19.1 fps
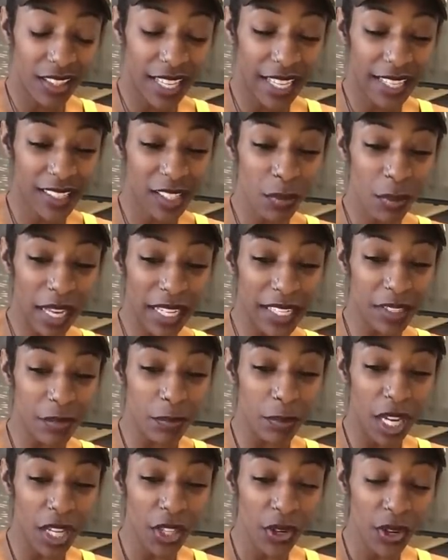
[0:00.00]
Like somebody's
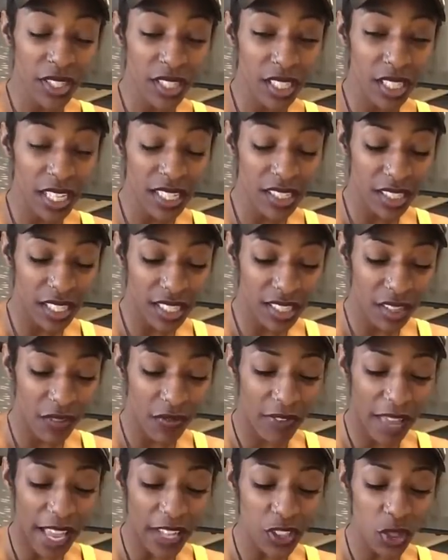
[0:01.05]
mother is, is, is
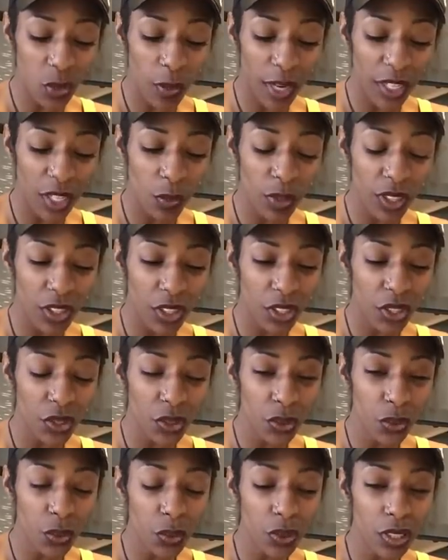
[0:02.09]
infatuated with
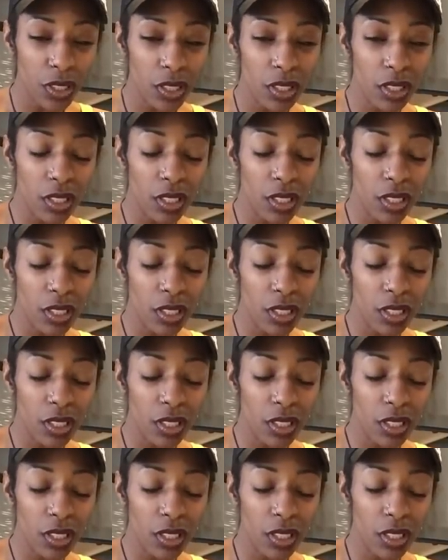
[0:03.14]
you